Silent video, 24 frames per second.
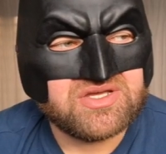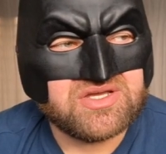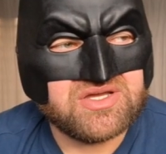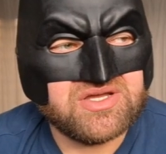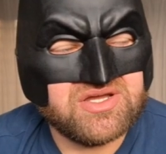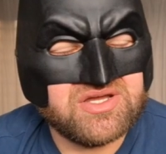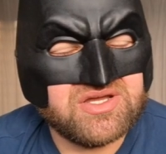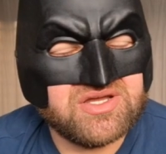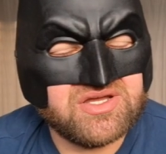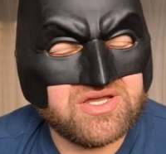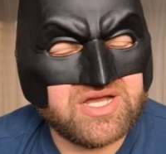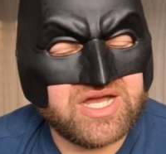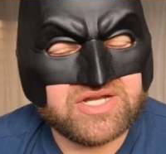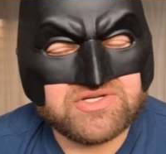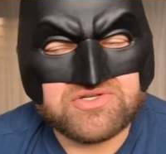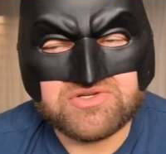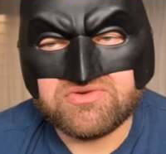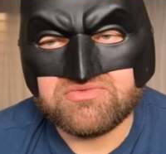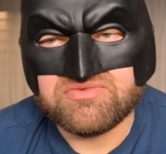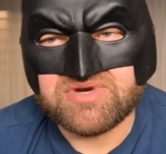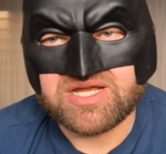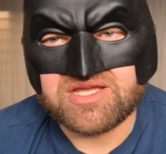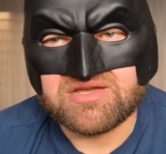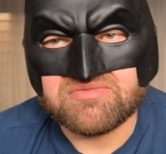I
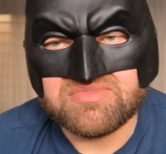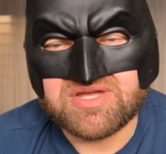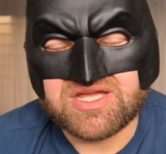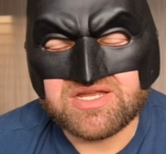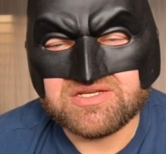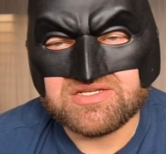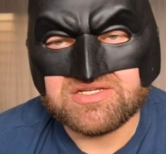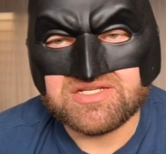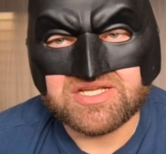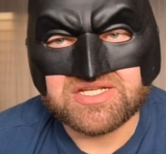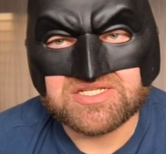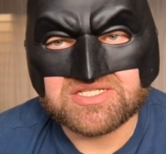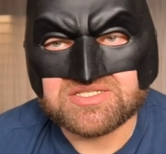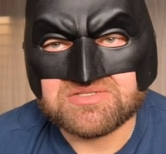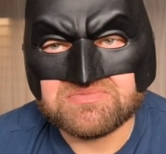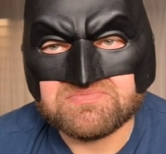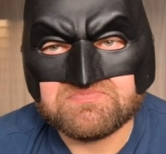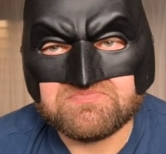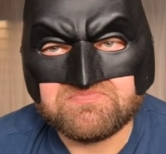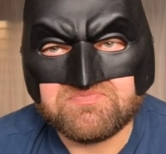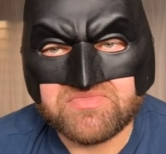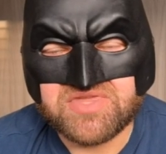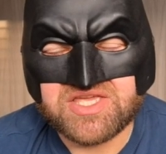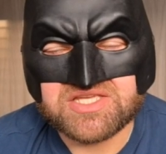do recommend it.
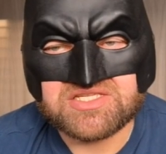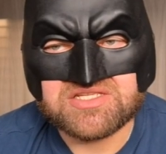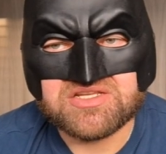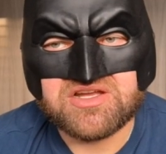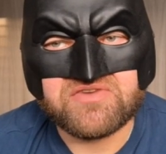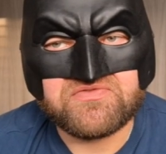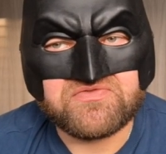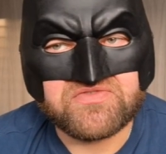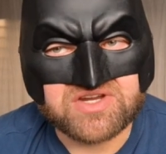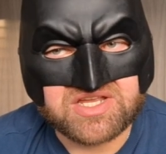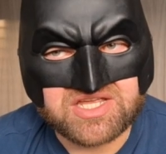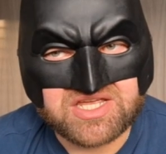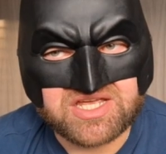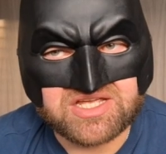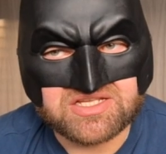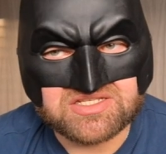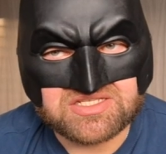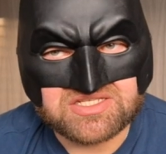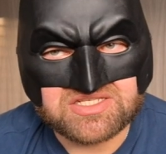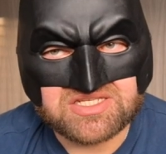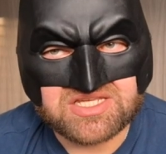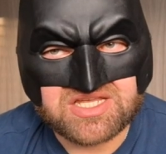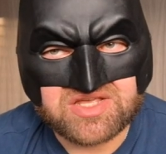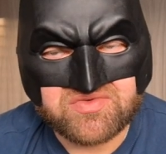It's not for
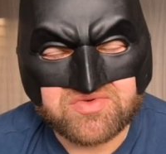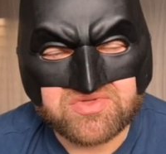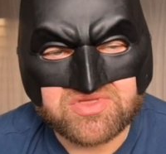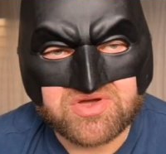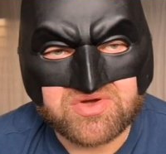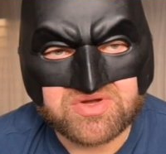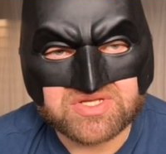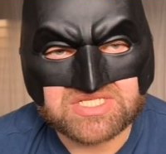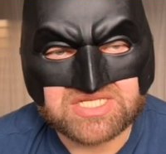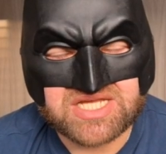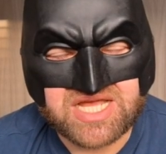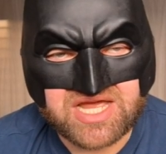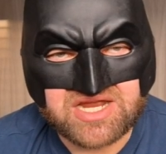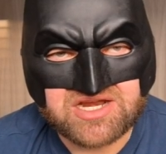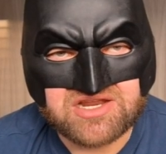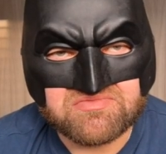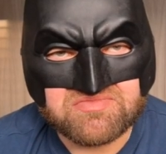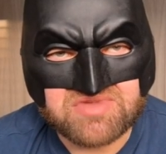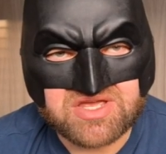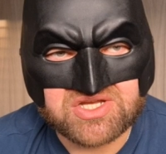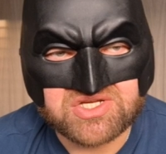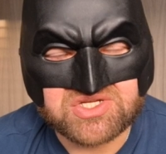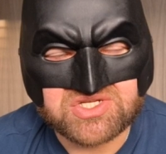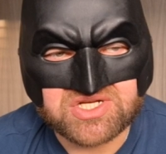kids, even though it's
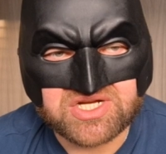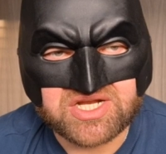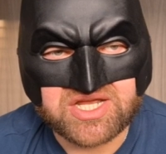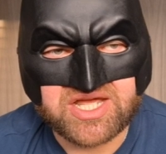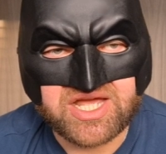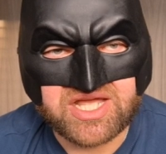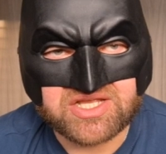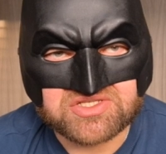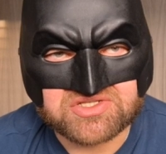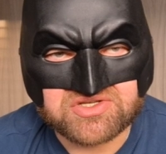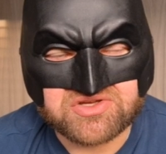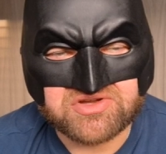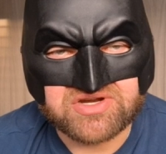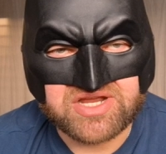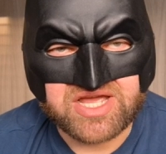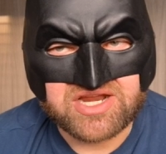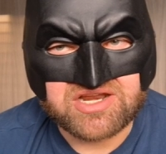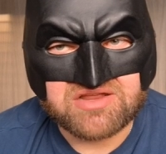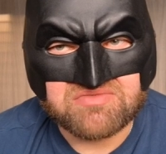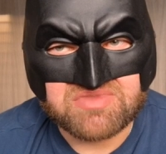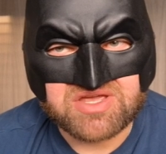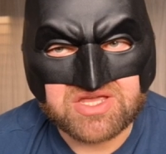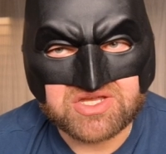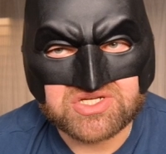animation. It has good
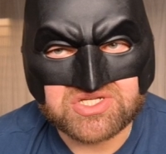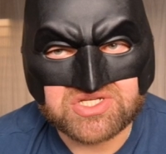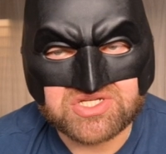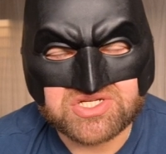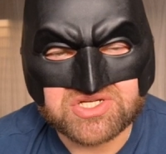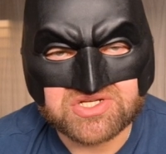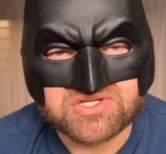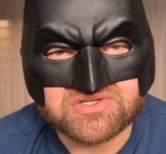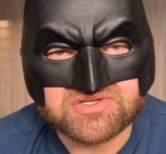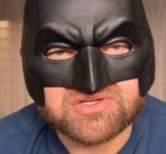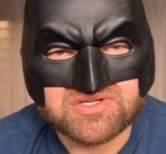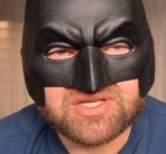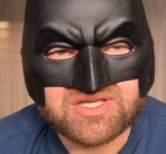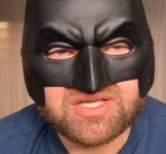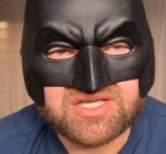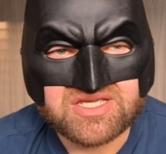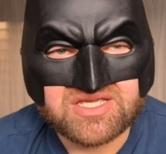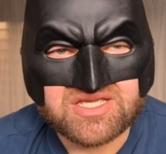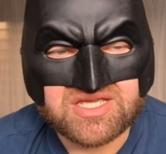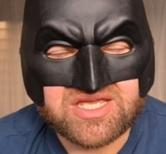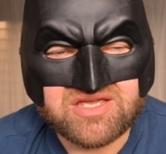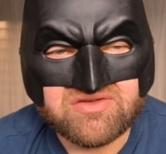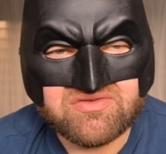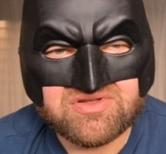animation.
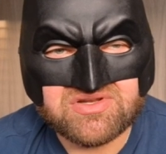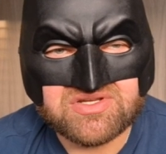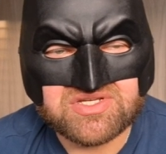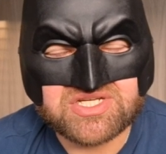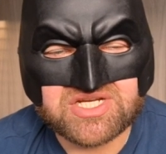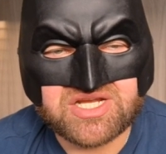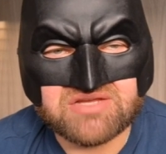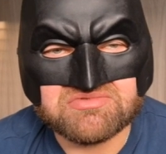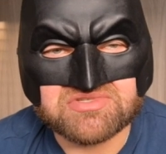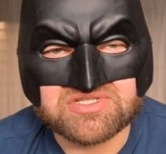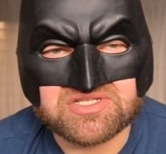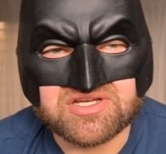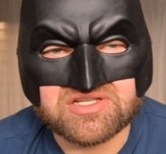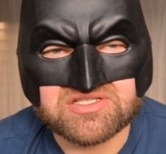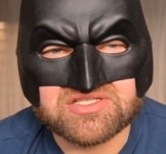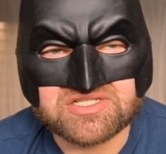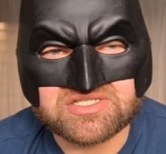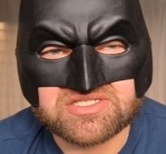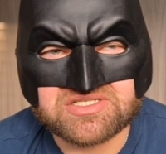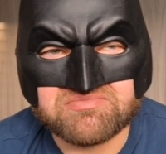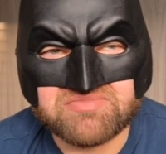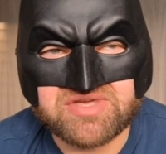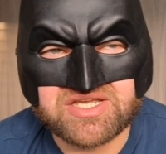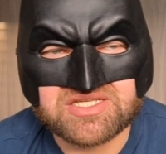Even James Gunn
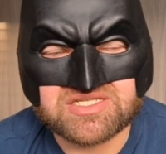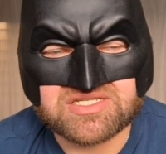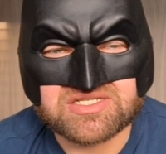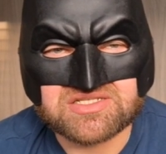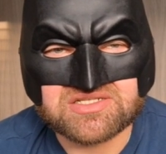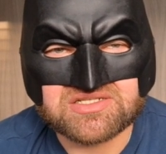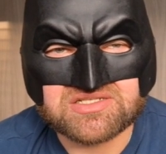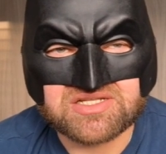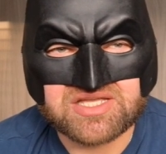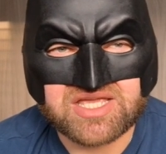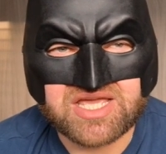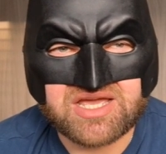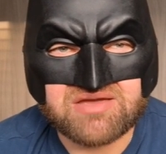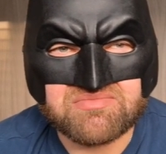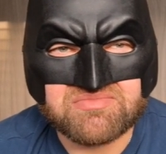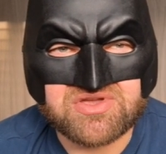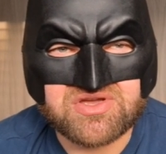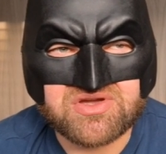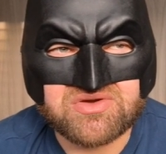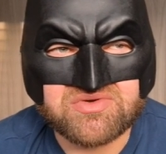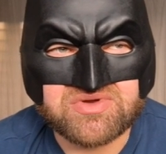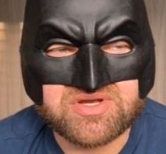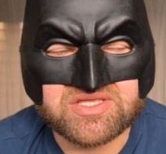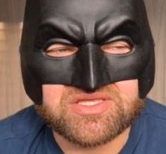makes a little
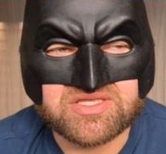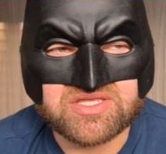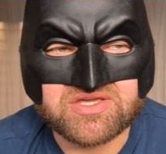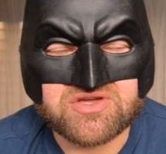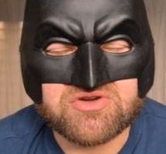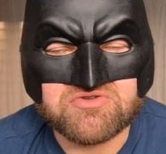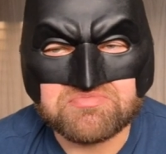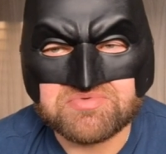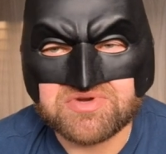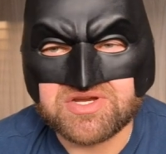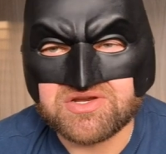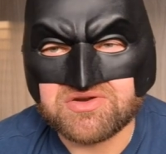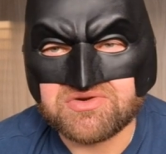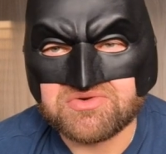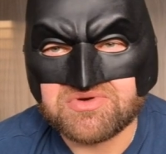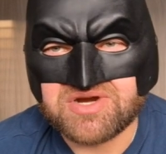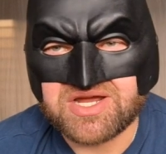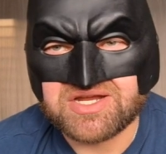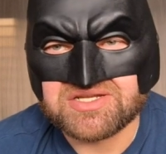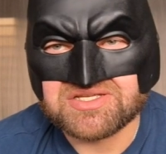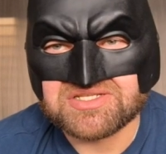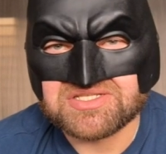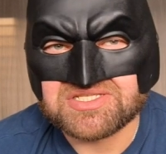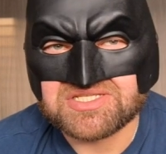cameo in the opening
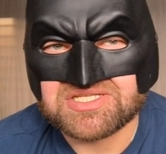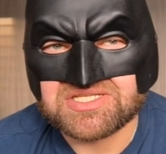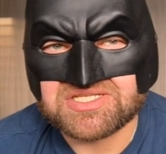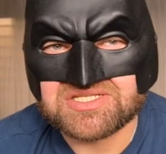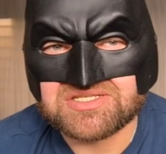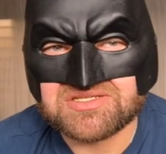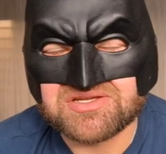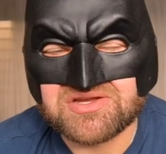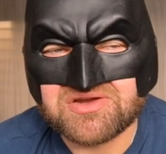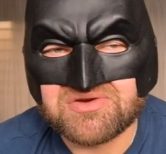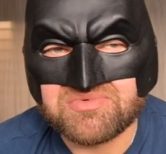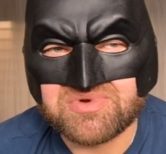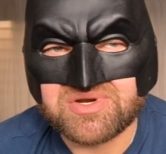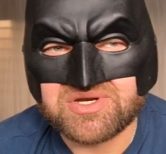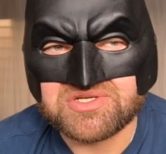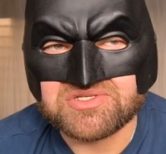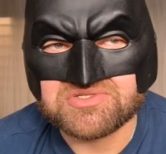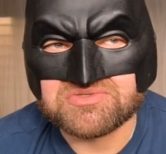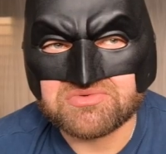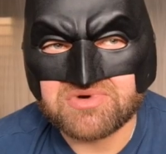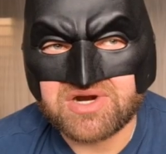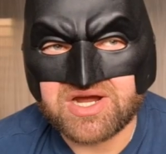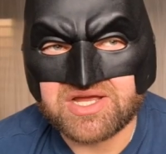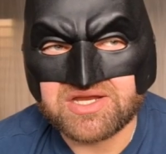credits, when
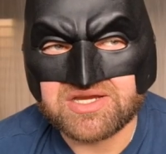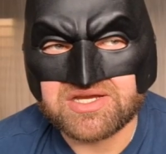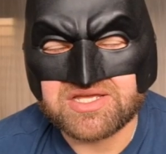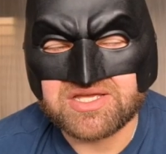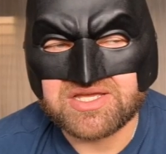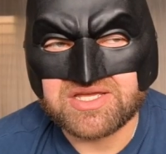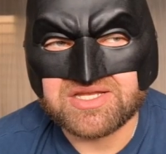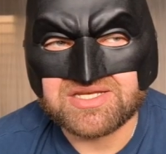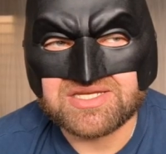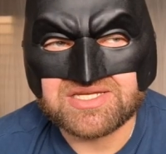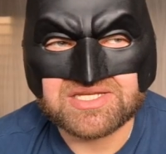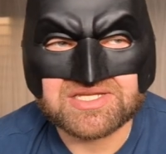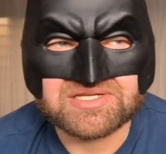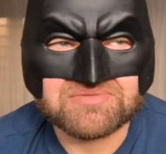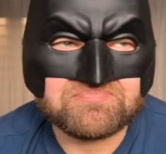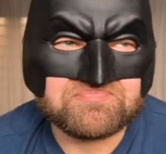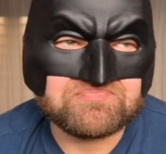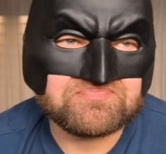he's riding it.